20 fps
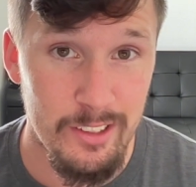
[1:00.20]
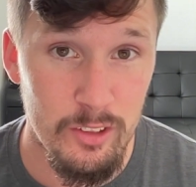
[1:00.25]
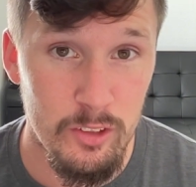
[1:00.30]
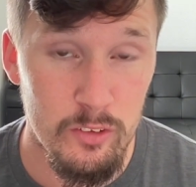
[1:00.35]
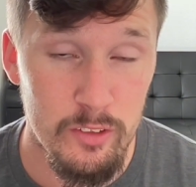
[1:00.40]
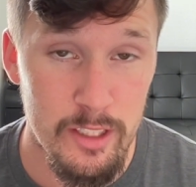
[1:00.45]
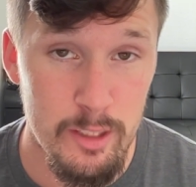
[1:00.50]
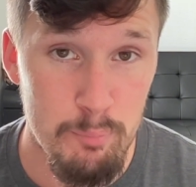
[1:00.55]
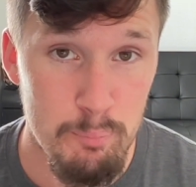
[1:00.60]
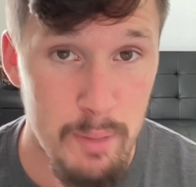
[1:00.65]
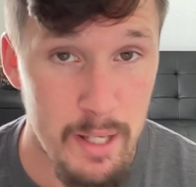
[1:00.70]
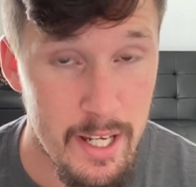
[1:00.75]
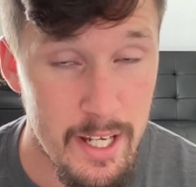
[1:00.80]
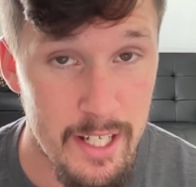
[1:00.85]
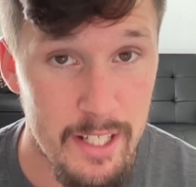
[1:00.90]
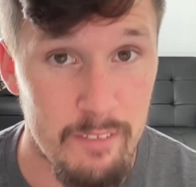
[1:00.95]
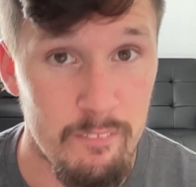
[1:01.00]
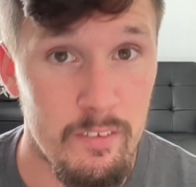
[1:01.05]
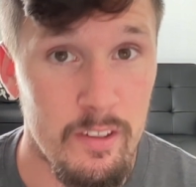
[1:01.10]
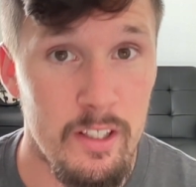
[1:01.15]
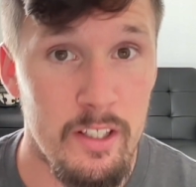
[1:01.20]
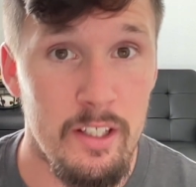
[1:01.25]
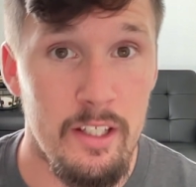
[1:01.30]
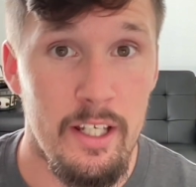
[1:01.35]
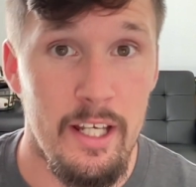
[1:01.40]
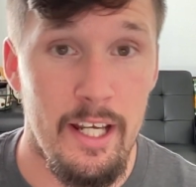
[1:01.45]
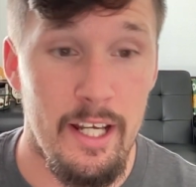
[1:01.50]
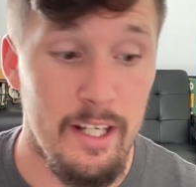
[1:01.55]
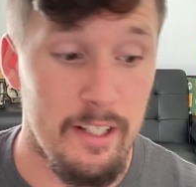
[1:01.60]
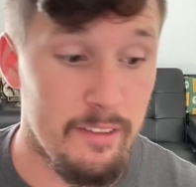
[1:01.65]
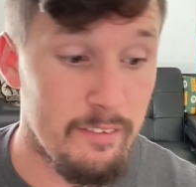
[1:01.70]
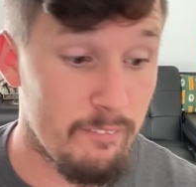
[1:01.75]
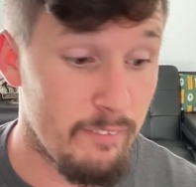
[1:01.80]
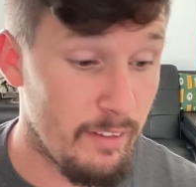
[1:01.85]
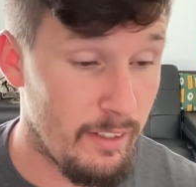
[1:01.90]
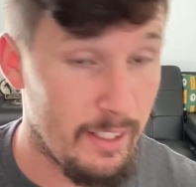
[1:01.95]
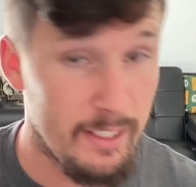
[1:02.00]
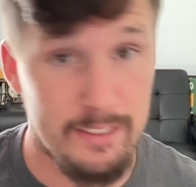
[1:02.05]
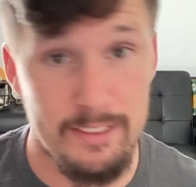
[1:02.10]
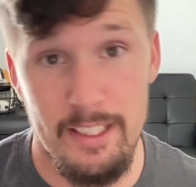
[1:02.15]
Green Bay. And
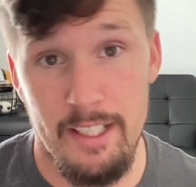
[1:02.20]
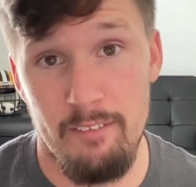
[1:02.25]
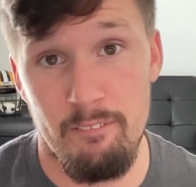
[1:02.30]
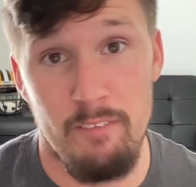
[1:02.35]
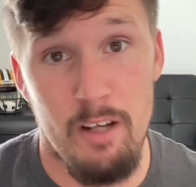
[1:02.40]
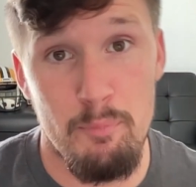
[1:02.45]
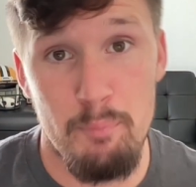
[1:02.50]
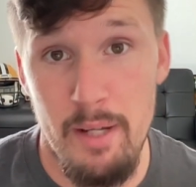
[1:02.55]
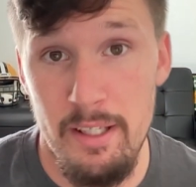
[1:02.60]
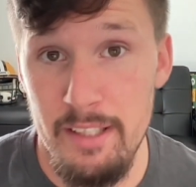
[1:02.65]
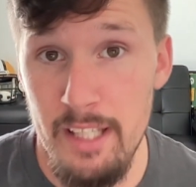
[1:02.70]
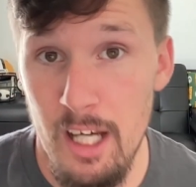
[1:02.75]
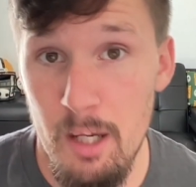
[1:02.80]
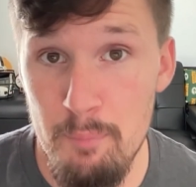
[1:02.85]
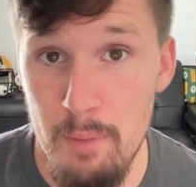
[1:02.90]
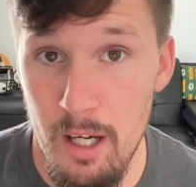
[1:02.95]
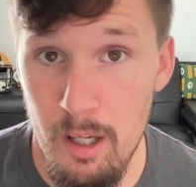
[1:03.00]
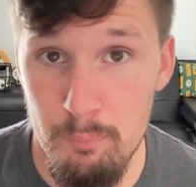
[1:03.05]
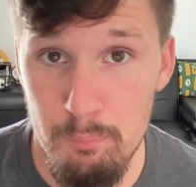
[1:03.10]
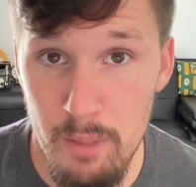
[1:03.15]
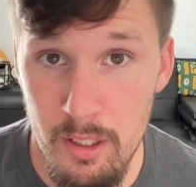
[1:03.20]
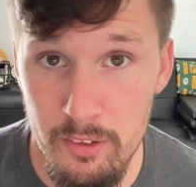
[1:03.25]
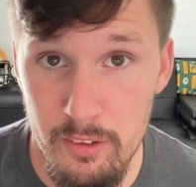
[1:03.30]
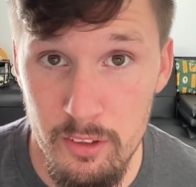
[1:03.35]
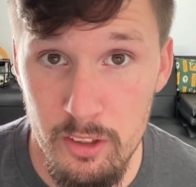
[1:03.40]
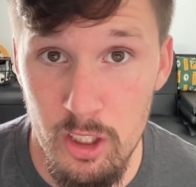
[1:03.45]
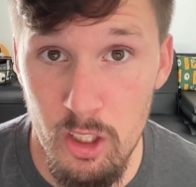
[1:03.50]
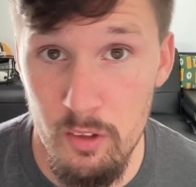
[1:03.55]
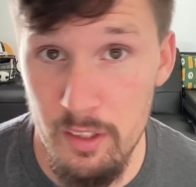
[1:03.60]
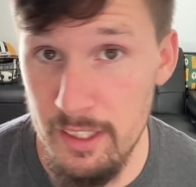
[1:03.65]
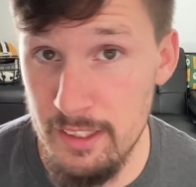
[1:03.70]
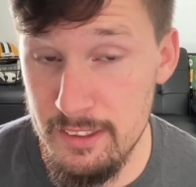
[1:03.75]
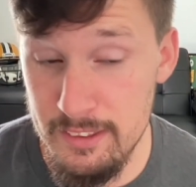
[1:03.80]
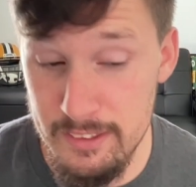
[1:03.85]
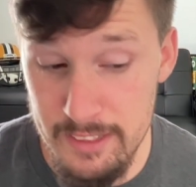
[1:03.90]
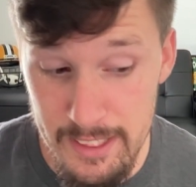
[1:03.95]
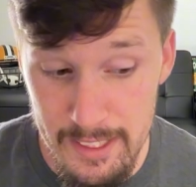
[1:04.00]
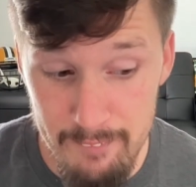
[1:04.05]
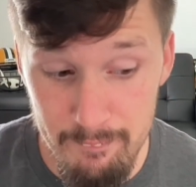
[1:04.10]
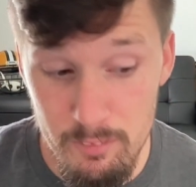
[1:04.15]
like I said, I made that about a month ago, and it
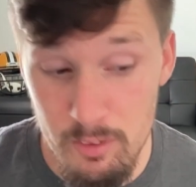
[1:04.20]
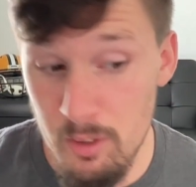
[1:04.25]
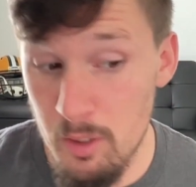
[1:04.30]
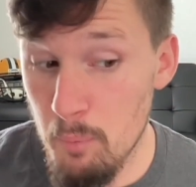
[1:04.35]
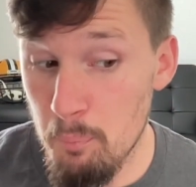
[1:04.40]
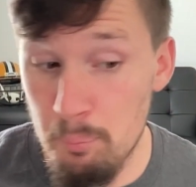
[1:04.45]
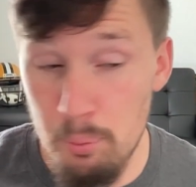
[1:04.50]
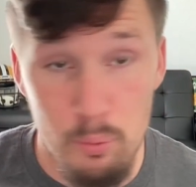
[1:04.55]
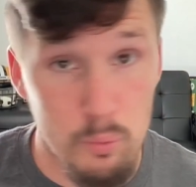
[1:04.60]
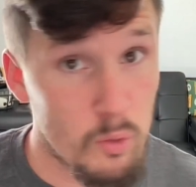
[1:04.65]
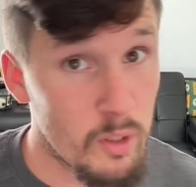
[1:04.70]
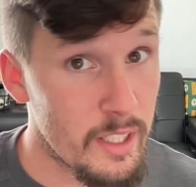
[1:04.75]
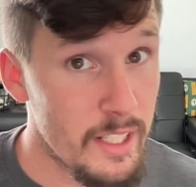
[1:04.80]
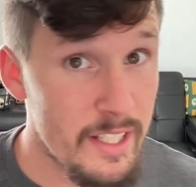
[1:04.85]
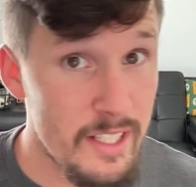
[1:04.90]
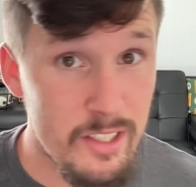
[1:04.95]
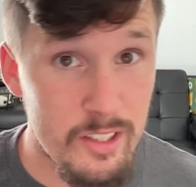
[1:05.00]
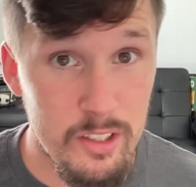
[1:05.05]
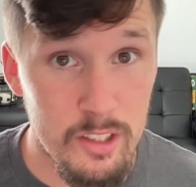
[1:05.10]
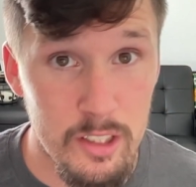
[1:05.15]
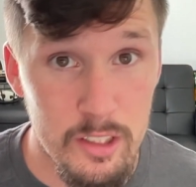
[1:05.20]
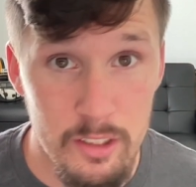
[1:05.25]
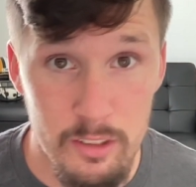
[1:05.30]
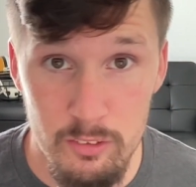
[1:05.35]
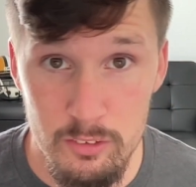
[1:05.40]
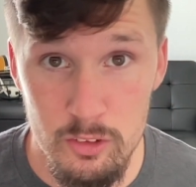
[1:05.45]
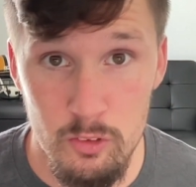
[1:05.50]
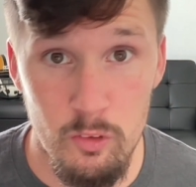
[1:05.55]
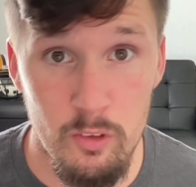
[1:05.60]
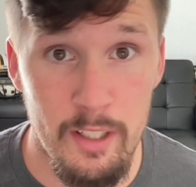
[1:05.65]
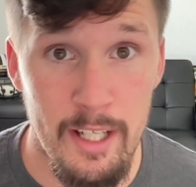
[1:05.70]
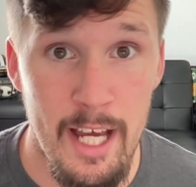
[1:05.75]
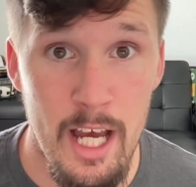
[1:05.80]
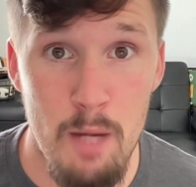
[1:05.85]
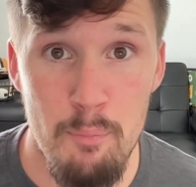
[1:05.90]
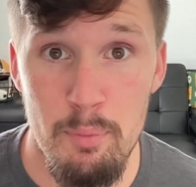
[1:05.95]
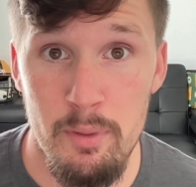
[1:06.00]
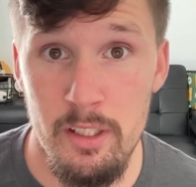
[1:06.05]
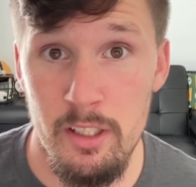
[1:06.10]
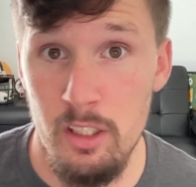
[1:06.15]
seemed pretty good. It was going to
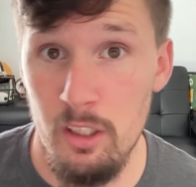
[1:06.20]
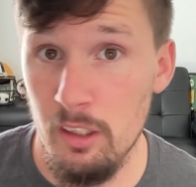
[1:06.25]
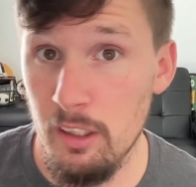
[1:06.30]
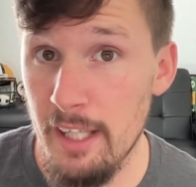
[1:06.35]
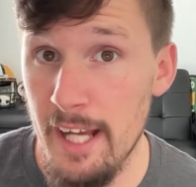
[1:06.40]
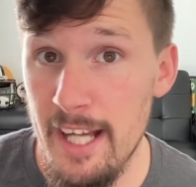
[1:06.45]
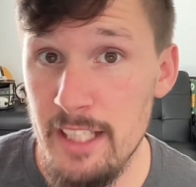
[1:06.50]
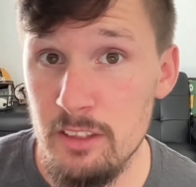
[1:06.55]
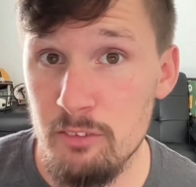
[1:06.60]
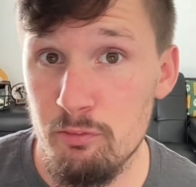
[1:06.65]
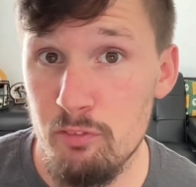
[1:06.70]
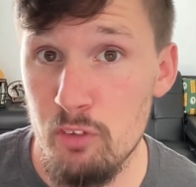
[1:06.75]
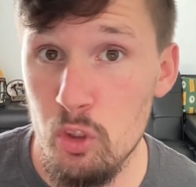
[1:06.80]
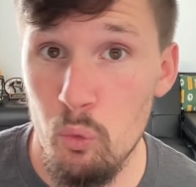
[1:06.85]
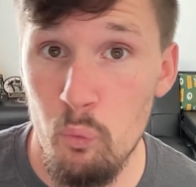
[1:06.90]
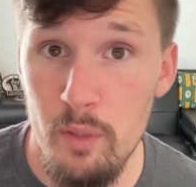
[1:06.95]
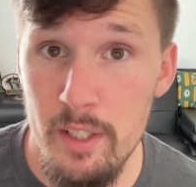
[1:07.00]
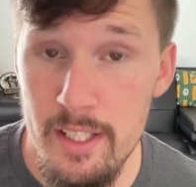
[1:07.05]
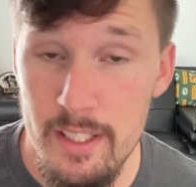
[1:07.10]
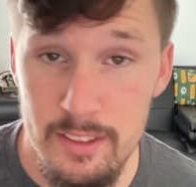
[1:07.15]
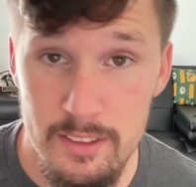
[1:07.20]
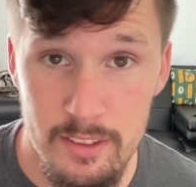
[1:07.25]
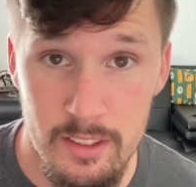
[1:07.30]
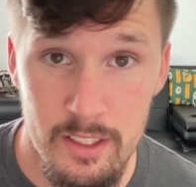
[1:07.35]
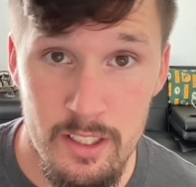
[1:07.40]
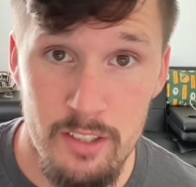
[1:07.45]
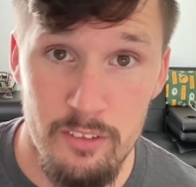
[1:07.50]
happen in the last few weeks.